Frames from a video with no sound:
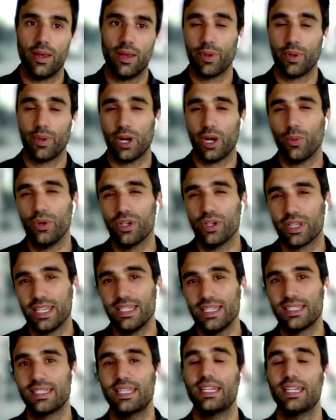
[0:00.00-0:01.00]
But I
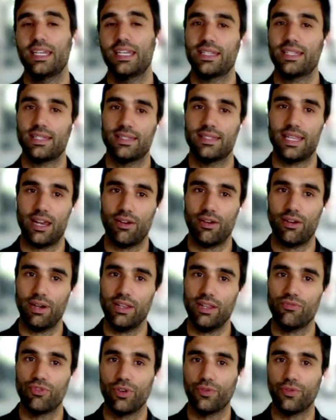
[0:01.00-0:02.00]
wouldn't consider
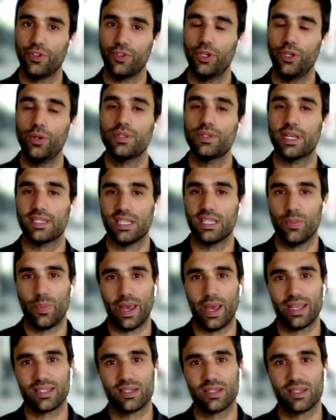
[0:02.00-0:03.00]
necessarily reviews as
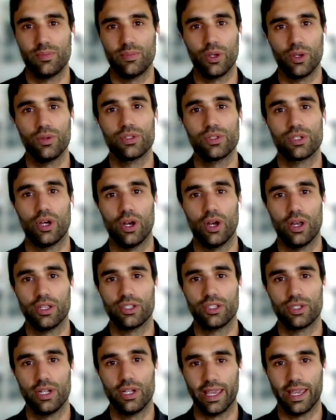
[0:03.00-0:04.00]
the best, most
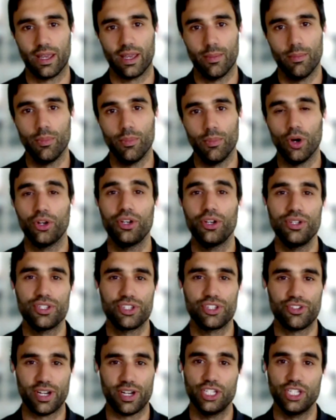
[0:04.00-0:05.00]

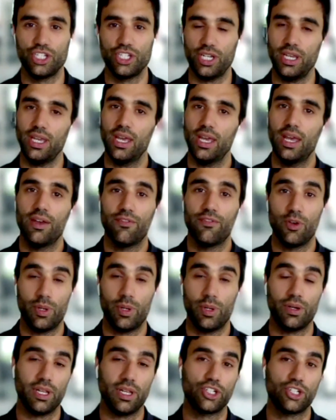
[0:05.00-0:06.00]
modern strategy
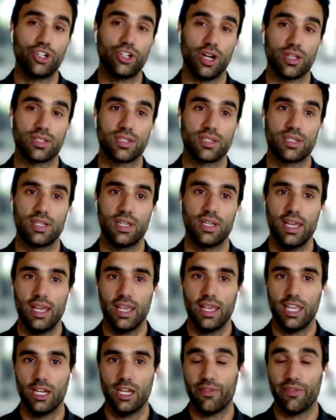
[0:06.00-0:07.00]
for building trust.
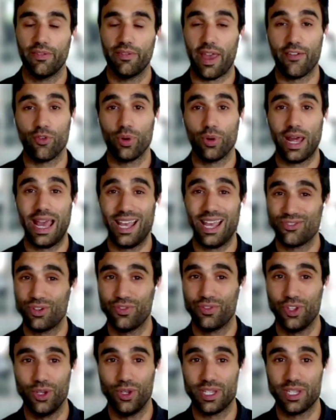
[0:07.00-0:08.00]
If everyone
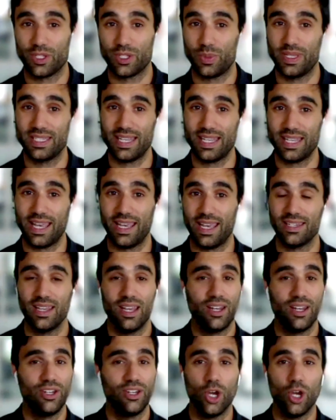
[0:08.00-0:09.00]
has reviews, as we
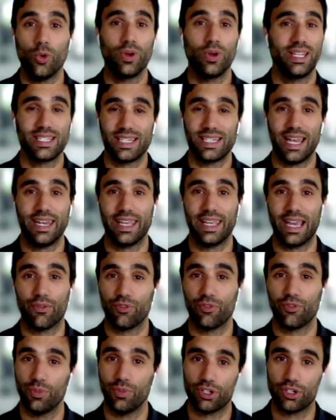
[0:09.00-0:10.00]
said, no one is
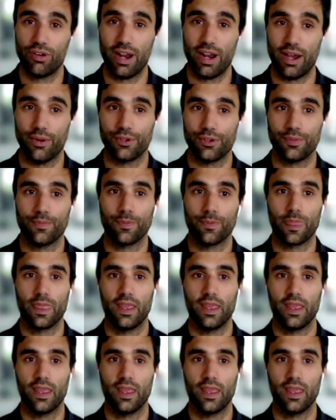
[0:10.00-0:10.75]
standing out from the crowd.